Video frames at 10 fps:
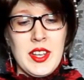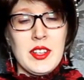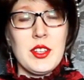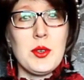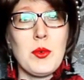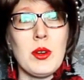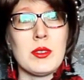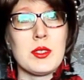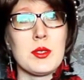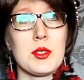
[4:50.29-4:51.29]
you
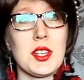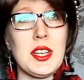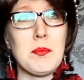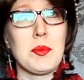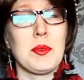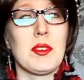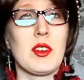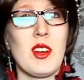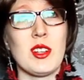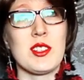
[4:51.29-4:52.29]
want to skip
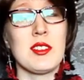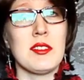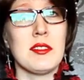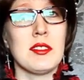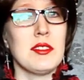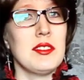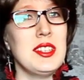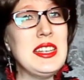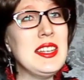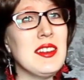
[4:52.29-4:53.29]
cotton
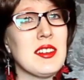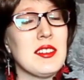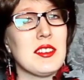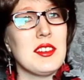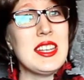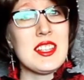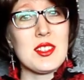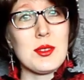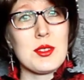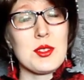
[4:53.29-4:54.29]
knee
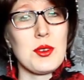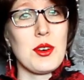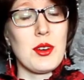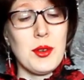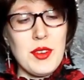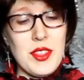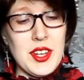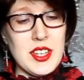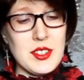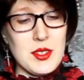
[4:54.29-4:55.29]
socks or over the
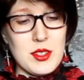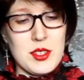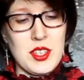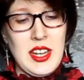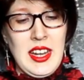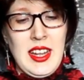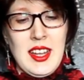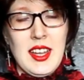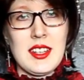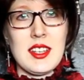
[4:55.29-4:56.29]
knee socks,
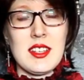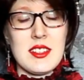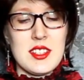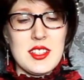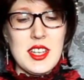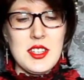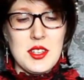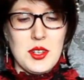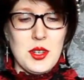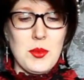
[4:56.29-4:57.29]
and instead
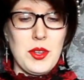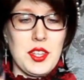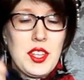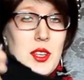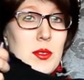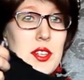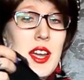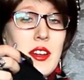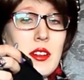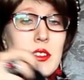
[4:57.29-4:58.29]
go with cute
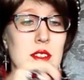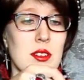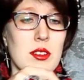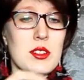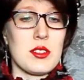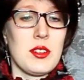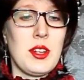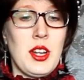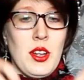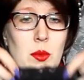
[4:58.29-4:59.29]
ankle socks
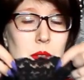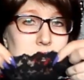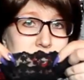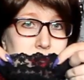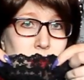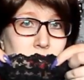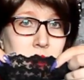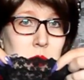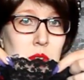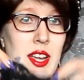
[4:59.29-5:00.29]
with some
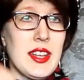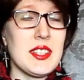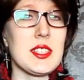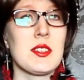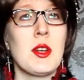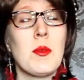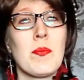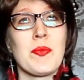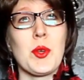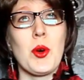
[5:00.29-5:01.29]
kind of lace,
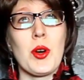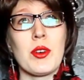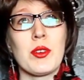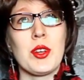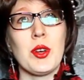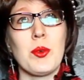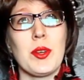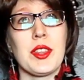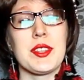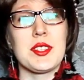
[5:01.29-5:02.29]
or go
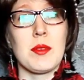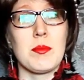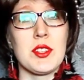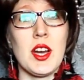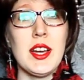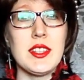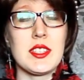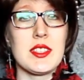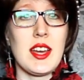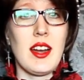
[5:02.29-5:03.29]
with some tights
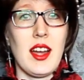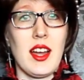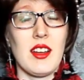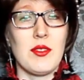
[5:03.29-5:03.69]
that have